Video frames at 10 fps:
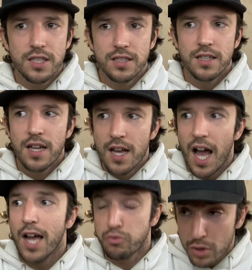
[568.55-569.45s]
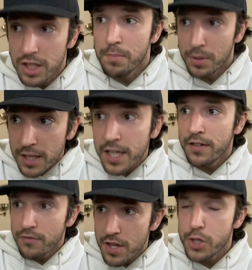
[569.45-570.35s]
And I really
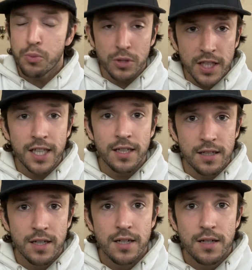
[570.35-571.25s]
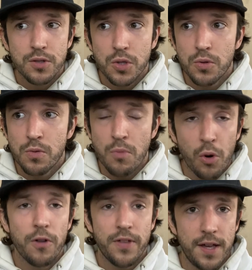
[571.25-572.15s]
believe this will lead to
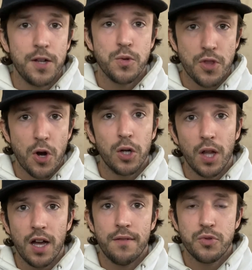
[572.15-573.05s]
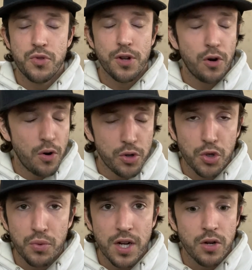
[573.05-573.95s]
more things within our lives, within our own
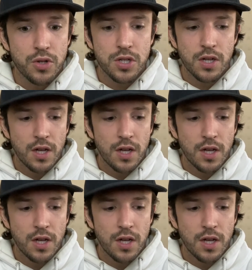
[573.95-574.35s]
careers.